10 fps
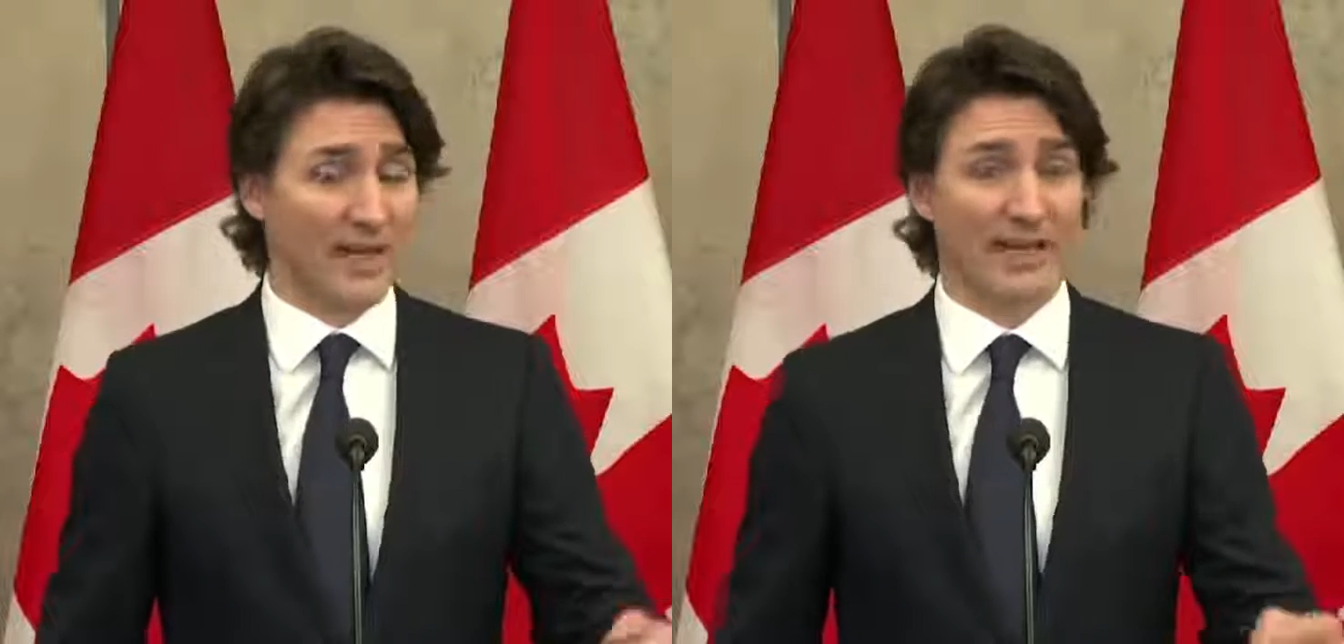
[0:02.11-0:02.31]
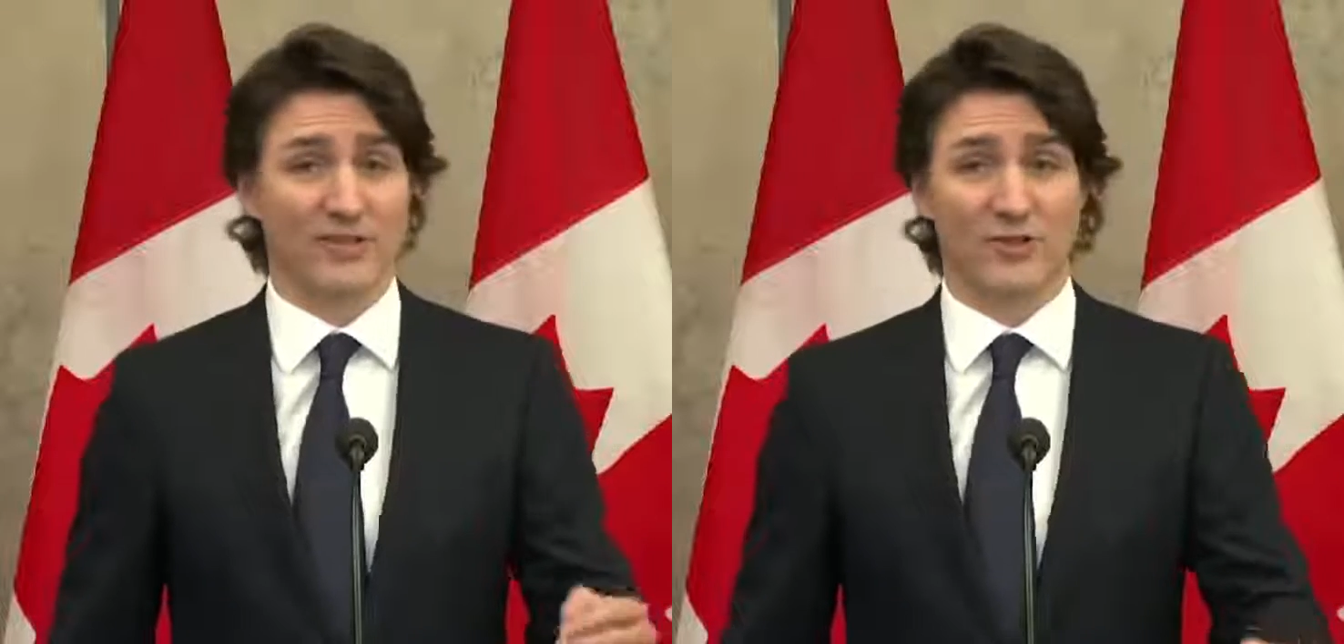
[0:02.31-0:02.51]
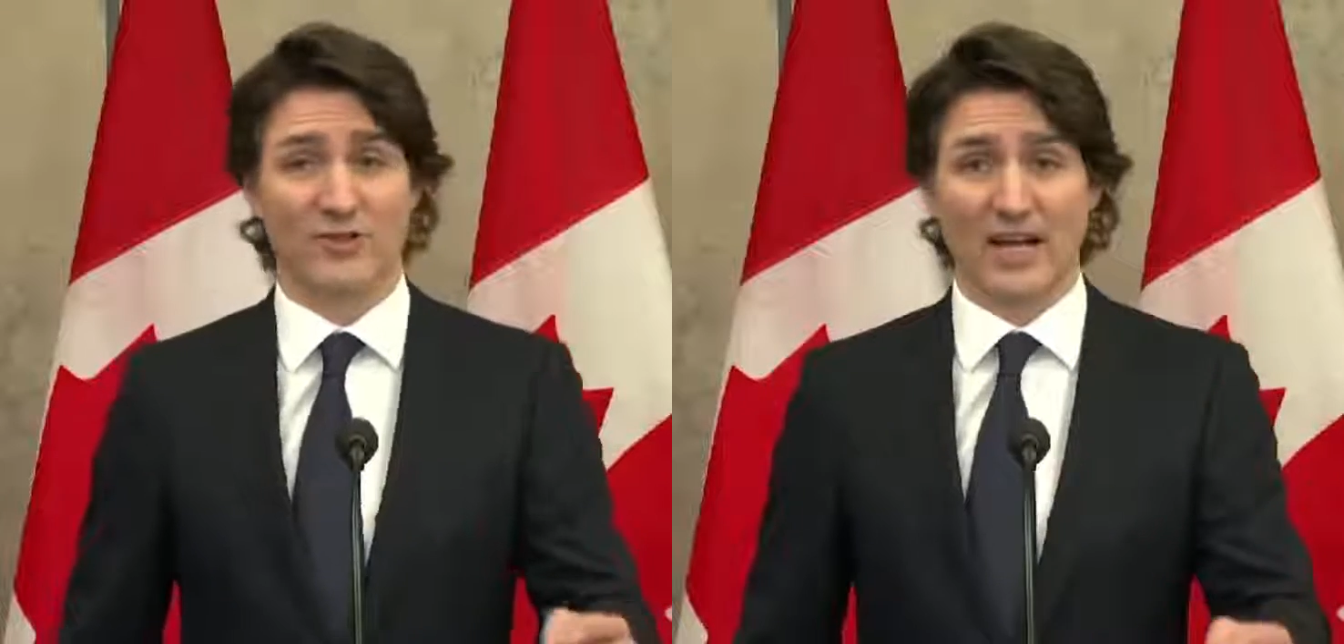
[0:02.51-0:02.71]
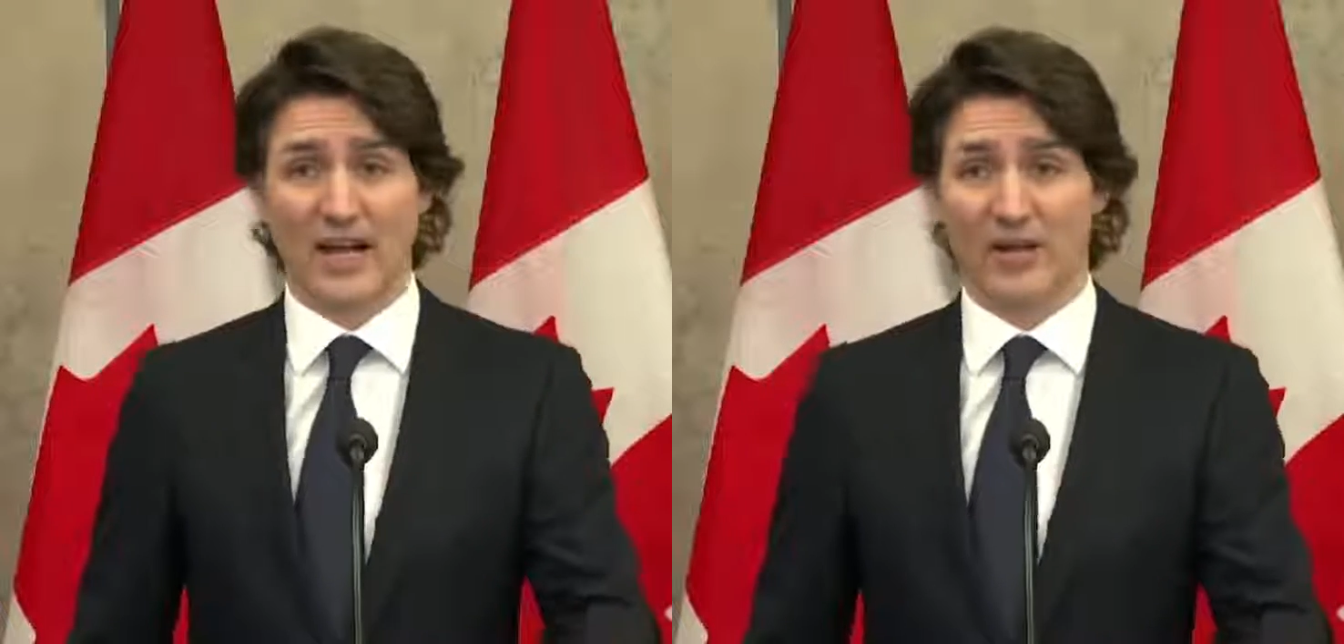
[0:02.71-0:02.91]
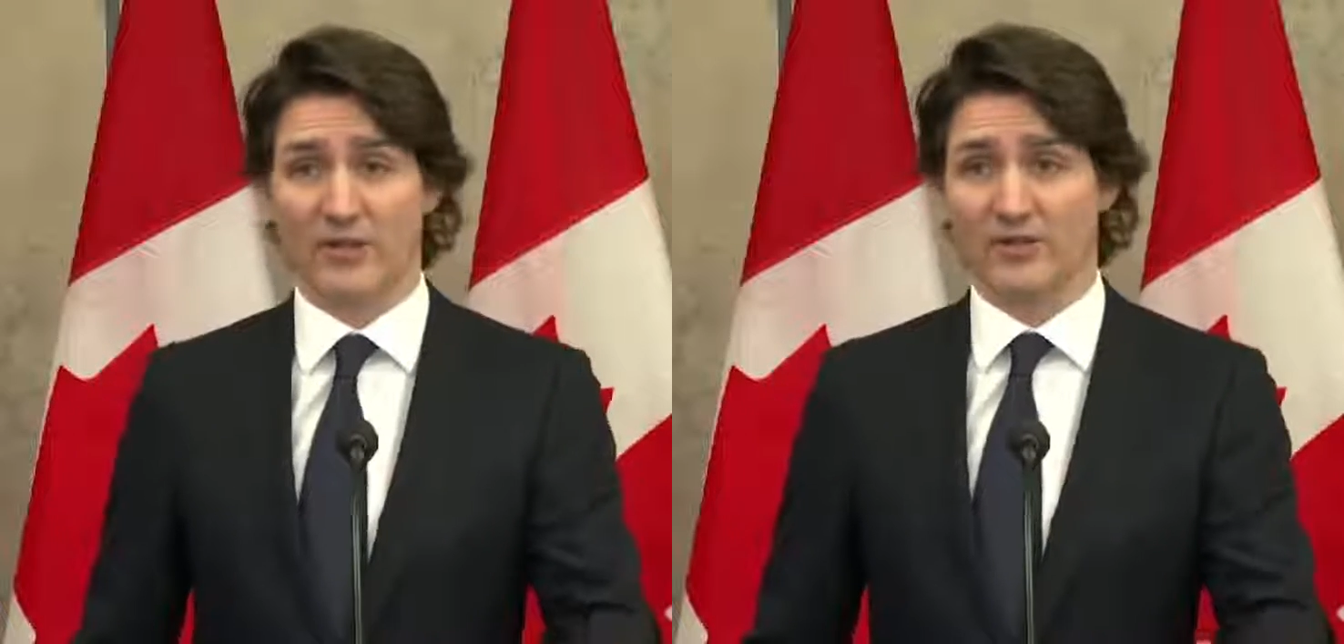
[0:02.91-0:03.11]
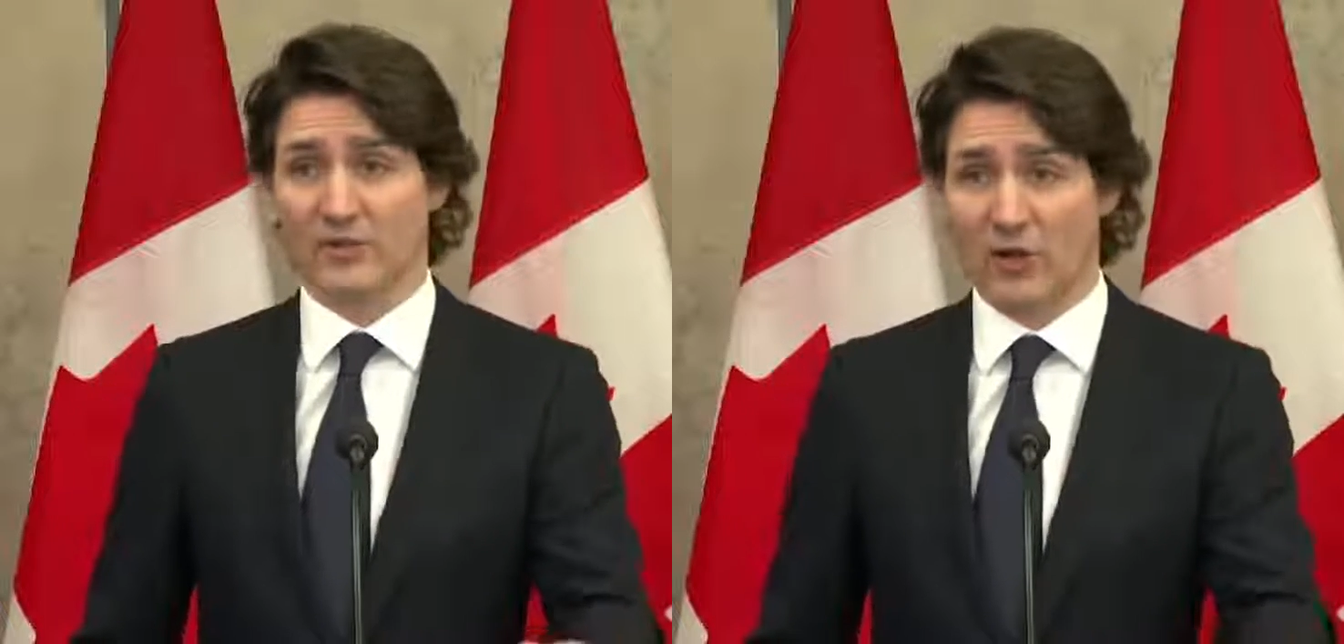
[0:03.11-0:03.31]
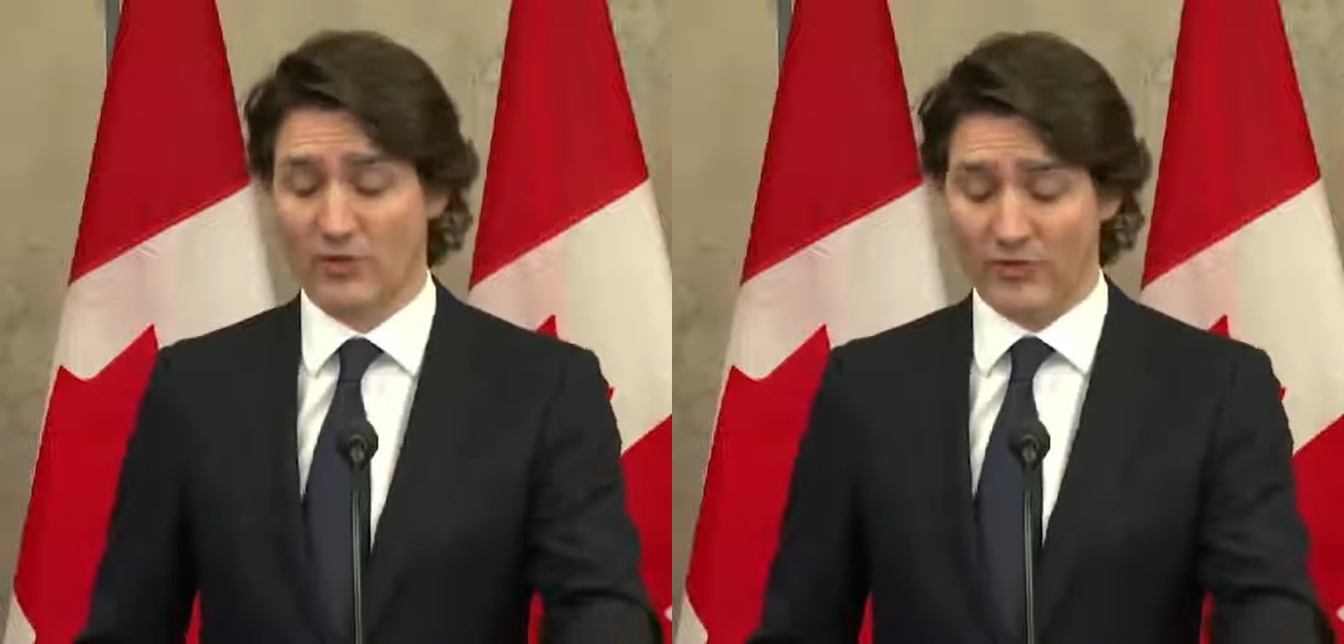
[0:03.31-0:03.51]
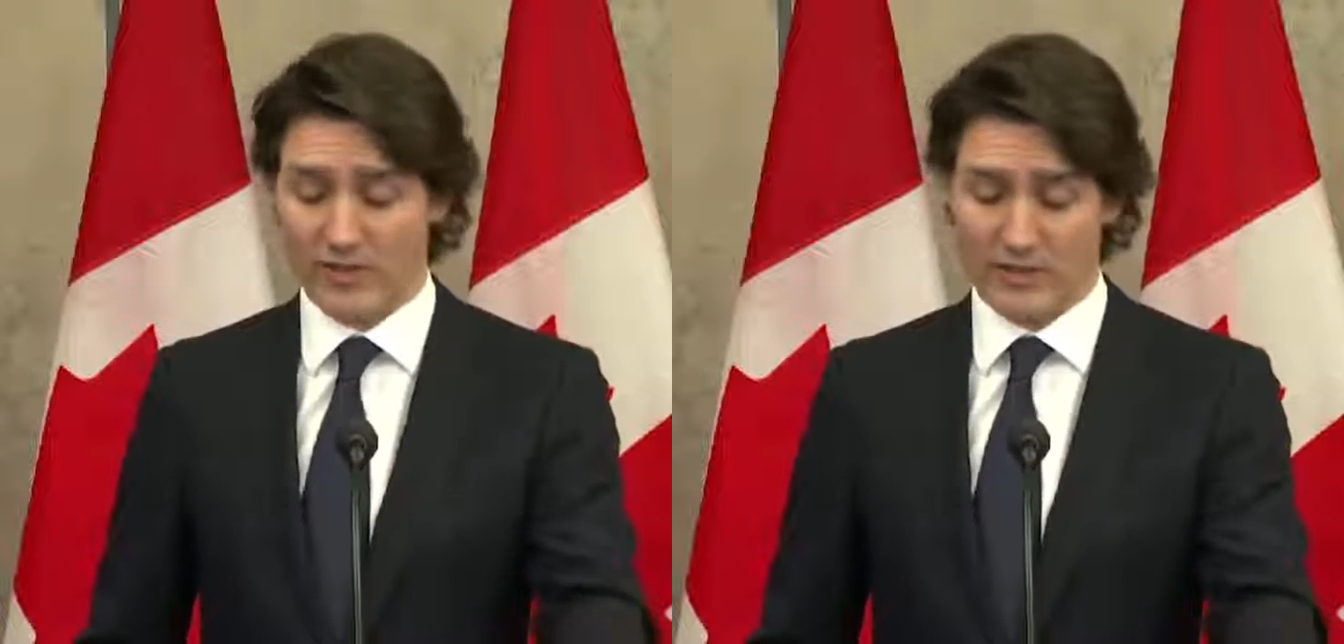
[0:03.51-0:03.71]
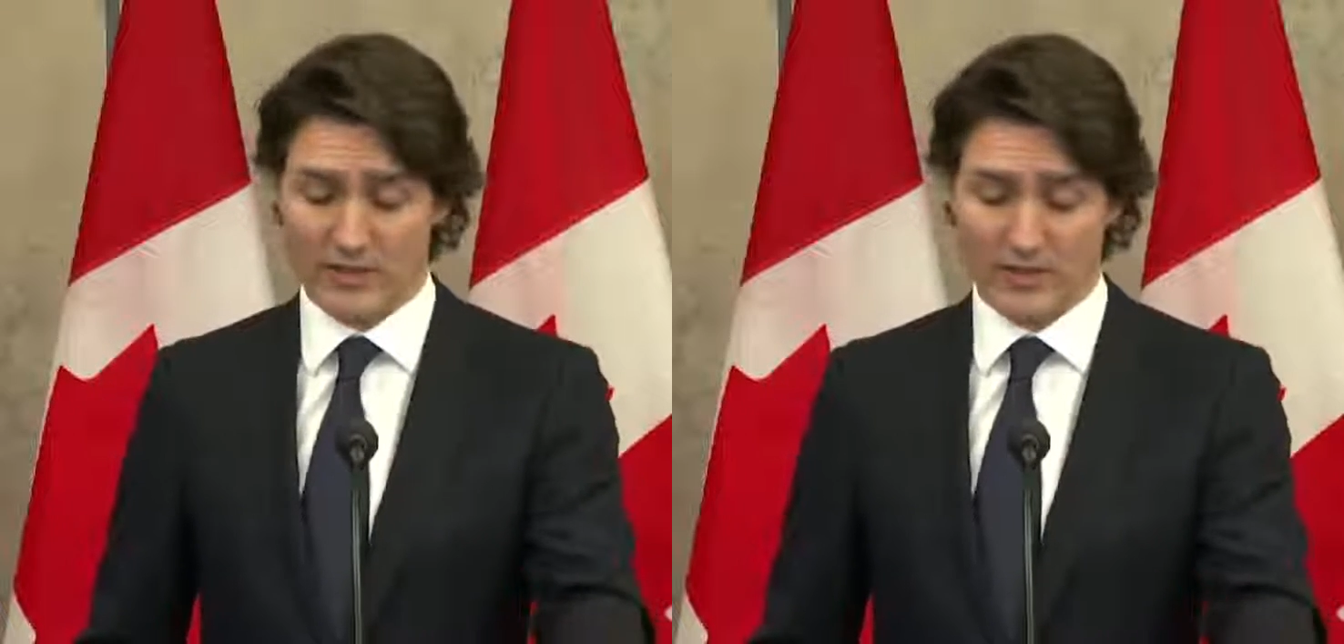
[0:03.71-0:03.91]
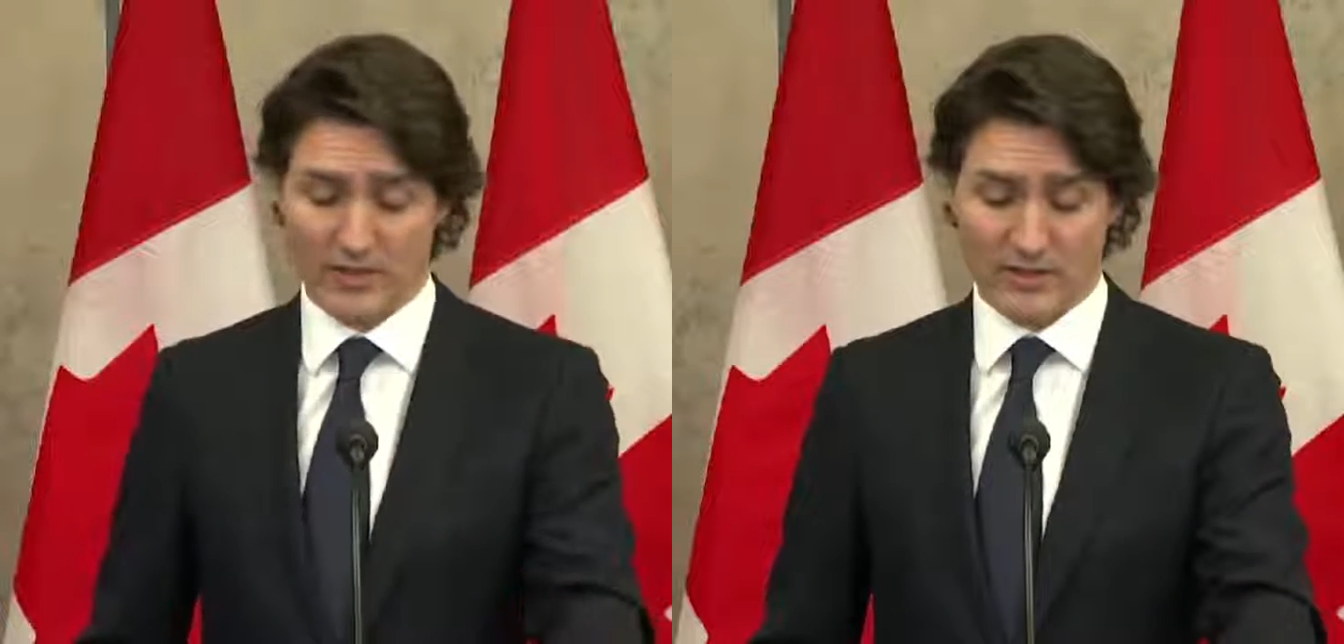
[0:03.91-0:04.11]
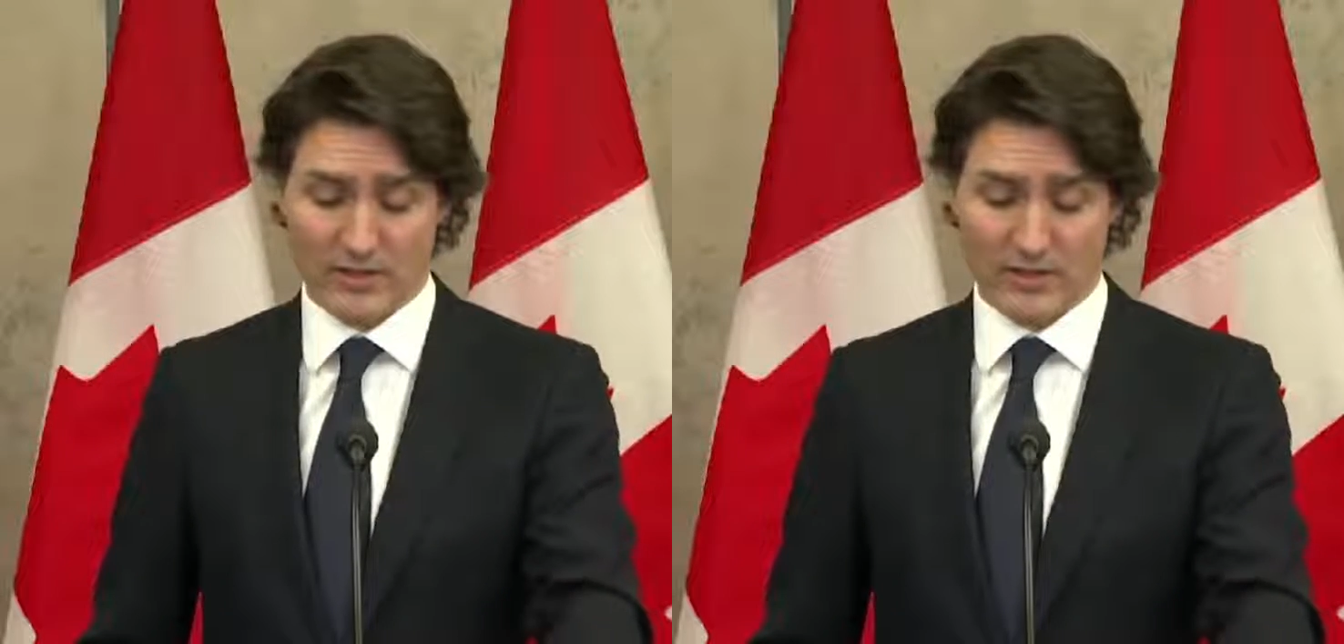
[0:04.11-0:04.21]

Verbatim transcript: because you're tired of COVID,